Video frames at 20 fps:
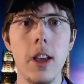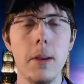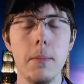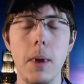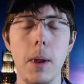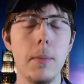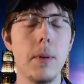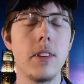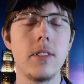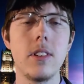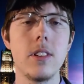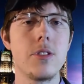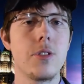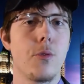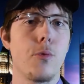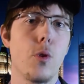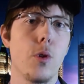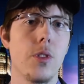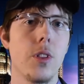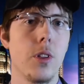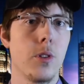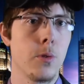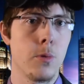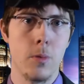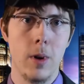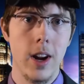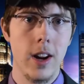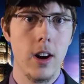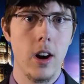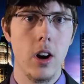Maybe he sees the 4th on the
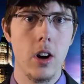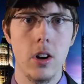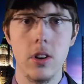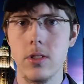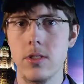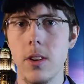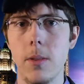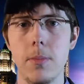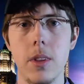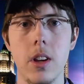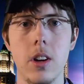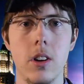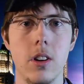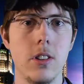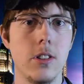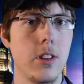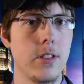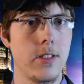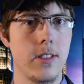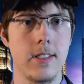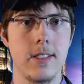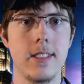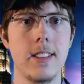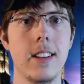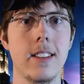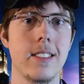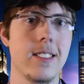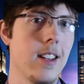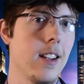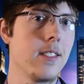radar or something, or just a
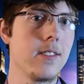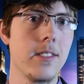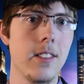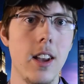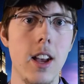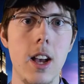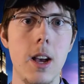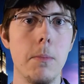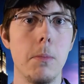6th sense,